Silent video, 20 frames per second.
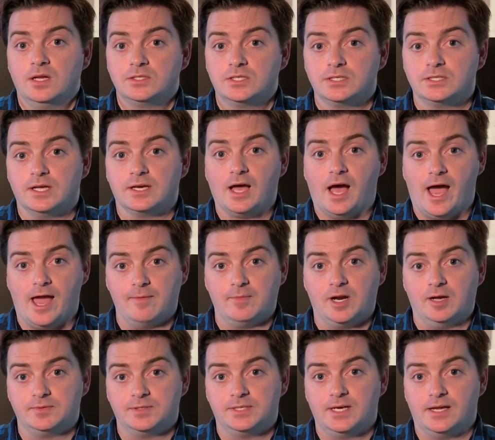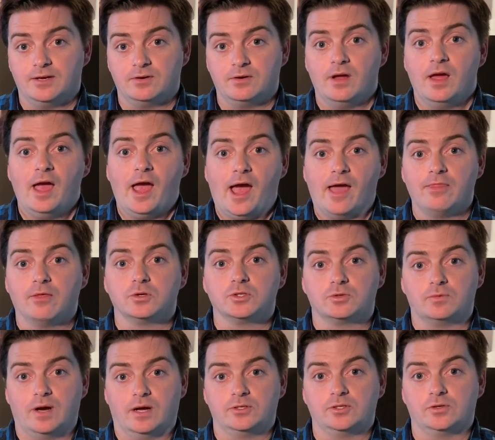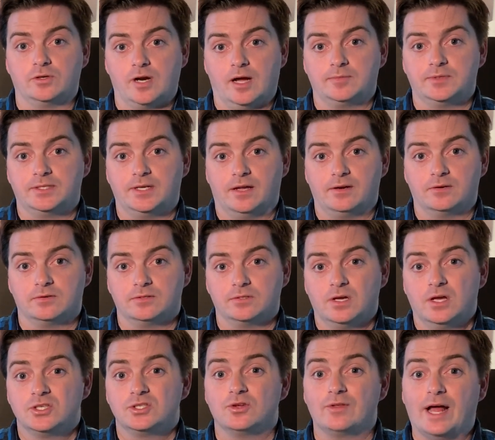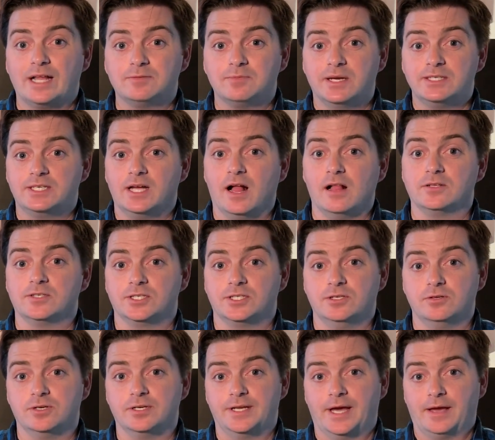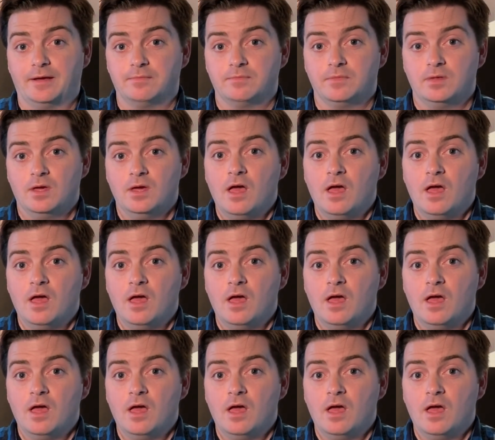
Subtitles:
Just like I am an Upstander, and those around you are Upstanders. So that's my challenge to you today.